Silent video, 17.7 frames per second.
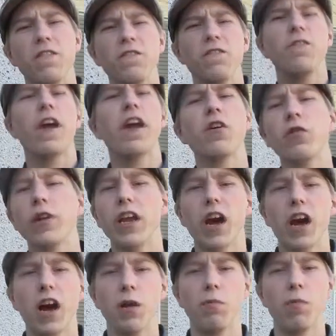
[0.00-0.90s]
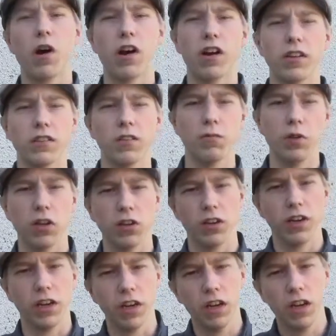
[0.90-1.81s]
very high
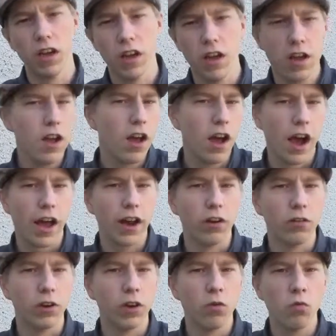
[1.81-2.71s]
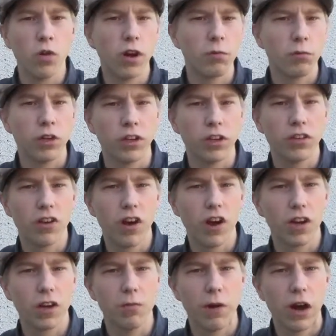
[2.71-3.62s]
possibility. I don't know what I'm going to
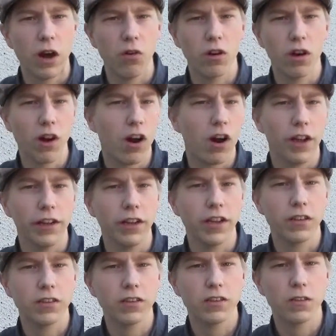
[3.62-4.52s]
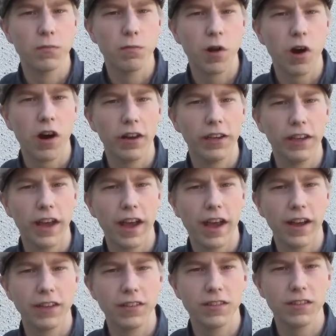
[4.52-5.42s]
talk about on this
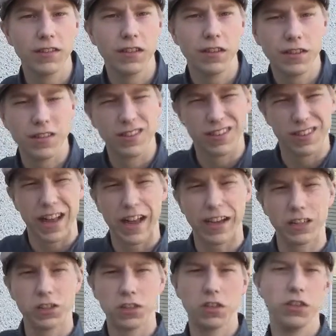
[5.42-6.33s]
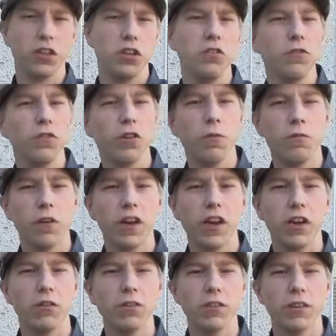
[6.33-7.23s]
podcast / YouTube
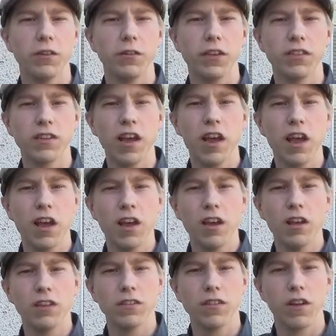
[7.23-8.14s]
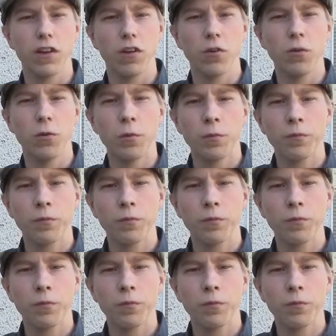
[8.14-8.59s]
video series. So,